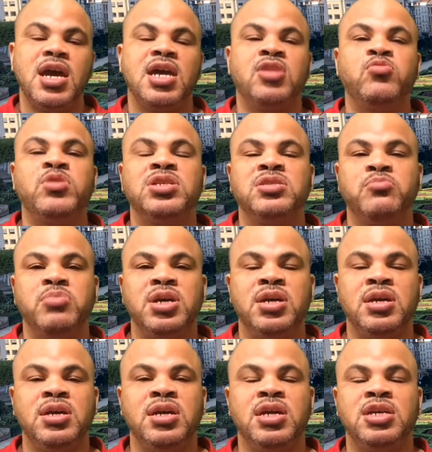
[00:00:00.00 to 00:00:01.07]
And the reason
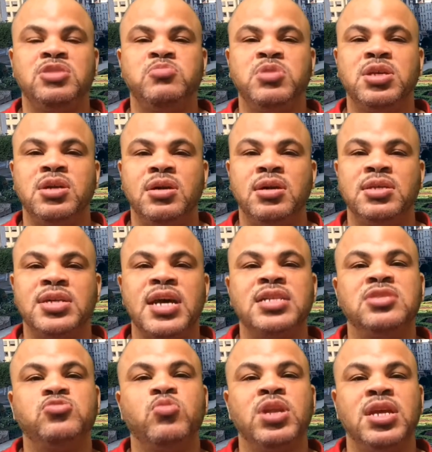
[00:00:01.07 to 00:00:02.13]
being is because I
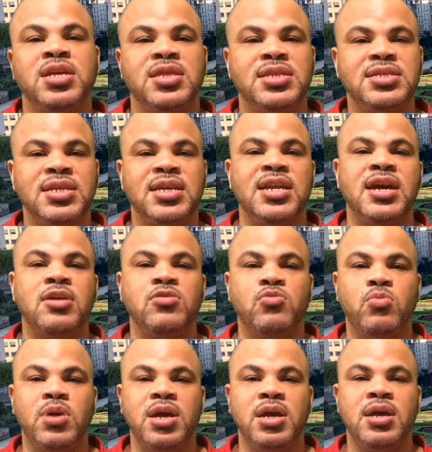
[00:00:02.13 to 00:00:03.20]
just want to get the ticket out of the
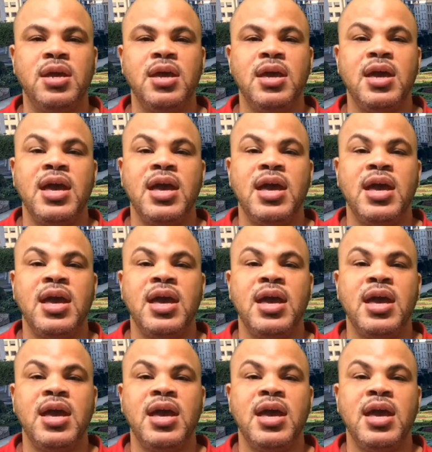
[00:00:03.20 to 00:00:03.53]
way.